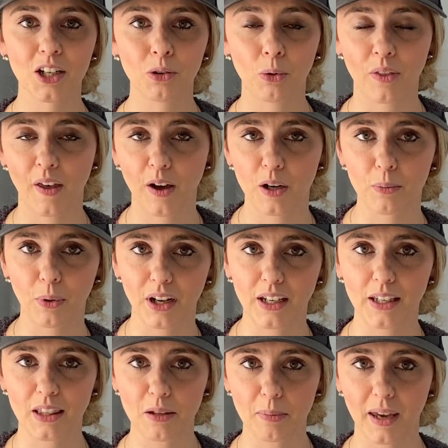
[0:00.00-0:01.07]
without it breaking
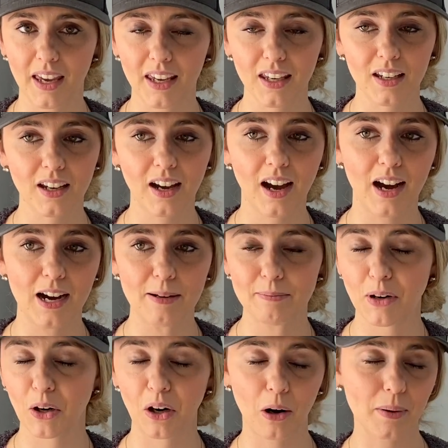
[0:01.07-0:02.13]
the bank
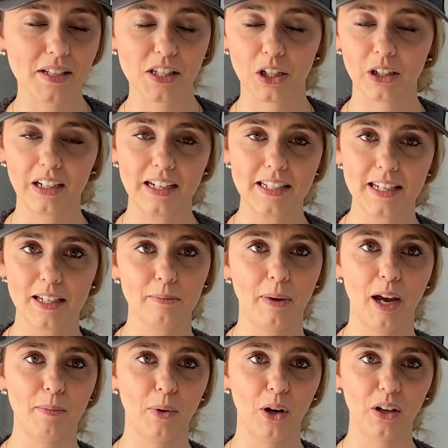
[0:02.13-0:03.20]
are always a good idea in my
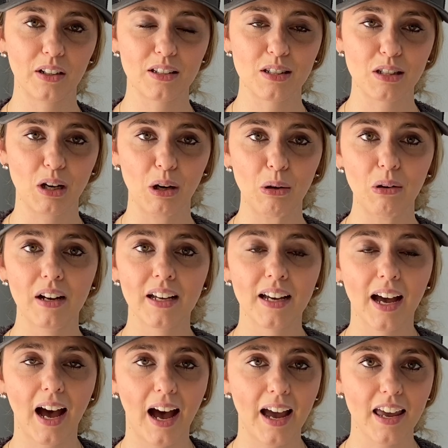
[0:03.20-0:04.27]
book. So
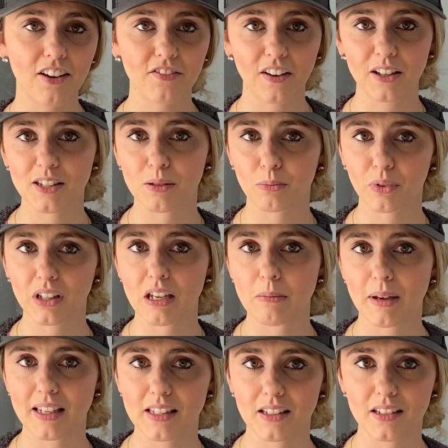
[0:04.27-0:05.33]
I have found some really
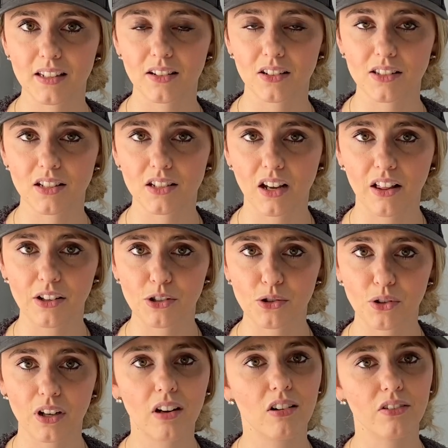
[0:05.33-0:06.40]
amazing deals at Dollar
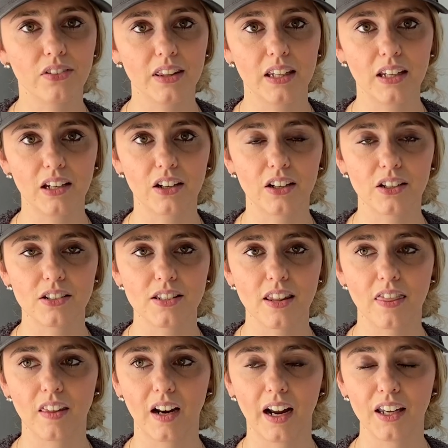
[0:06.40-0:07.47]
Tree over the years
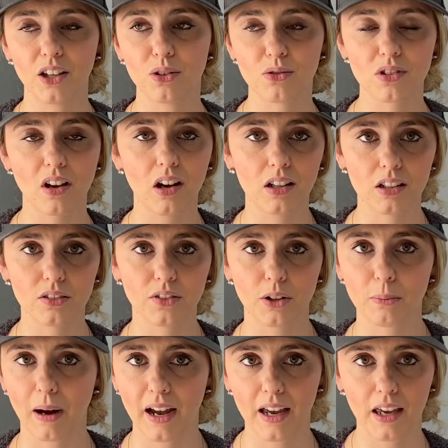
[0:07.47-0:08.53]
that I use all over
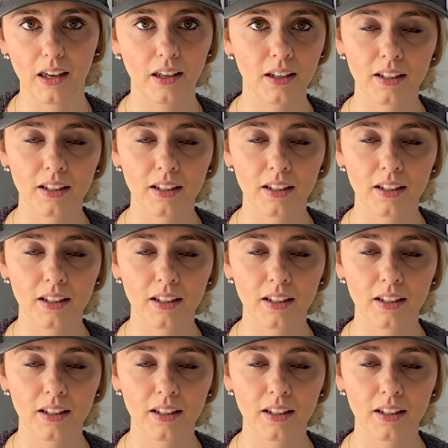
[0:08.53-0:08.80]
my